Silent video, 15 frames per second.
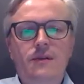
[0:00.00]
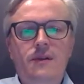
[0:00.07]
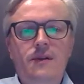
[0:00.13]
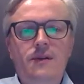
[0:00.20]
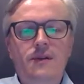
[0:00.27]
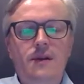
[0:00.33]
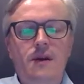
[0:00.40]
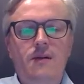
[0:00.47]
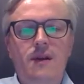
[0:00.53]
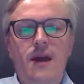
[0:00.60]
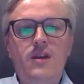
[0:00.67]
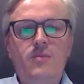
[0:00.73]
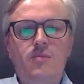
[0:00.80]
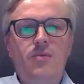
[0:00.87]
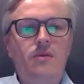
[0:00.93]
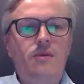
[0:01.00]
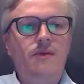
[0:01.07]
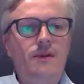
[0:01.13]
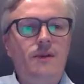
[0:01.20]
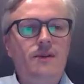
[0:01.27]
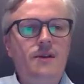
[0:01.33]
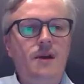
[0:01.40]
this is our dashboard,
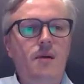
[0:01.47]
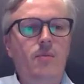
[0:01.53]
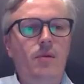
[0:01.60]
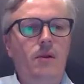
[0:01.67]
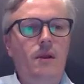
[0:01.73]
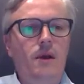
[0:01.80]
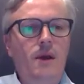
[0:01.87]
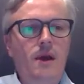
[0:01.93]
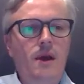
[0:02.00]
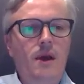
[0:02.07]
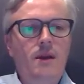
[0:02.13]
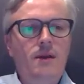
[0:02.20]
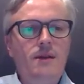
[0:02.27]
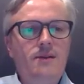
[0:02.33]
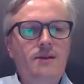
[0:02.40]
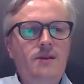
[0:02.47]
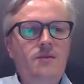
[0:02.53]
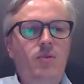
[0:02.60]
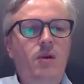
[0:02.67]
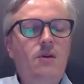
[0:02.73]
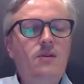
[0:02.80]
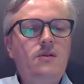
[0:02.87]
for example. This is
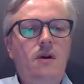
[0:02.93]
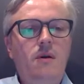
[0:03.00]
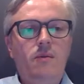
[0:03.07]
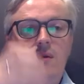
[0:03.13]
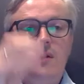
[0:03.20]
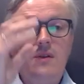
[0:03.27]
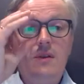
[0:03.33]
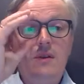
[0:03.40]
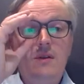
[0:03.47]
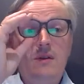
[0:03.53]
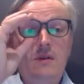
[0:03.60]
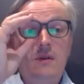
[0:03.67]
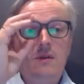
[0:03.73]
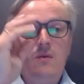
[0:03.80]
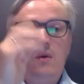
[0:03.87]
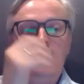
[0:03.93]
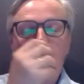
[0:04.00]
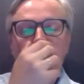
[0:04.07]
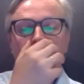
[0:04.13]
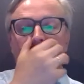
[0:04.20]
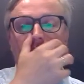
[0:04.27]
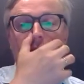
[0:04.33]
Blocks Hub, which is where
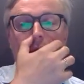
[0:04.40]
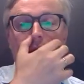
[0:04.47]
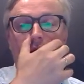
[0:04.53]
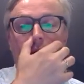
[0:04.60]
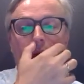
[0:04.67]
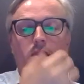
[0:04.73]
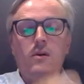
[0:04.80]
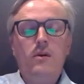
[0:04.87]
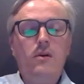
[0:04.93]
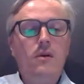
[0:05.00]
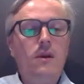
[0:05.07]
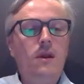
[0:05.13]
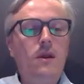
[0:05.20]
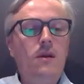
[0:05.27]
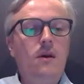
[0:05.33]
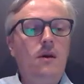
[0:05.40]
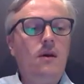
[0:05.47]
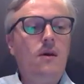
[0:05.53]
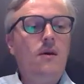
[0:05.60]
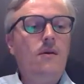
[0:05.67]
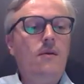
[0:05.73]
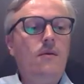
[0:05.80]
we are currently
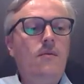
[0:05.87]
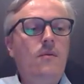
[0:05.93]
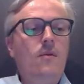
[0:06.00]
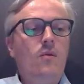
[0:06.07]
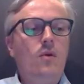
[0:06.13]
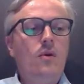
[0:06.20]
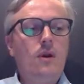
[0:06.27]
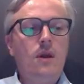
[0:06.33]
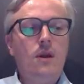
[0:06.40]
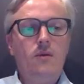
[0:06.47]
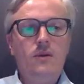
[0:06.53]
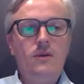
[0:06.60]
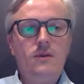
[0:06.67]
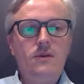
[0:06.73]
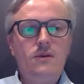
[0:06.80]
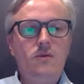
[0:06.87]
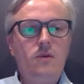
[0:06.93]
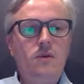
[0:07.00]
working, which is a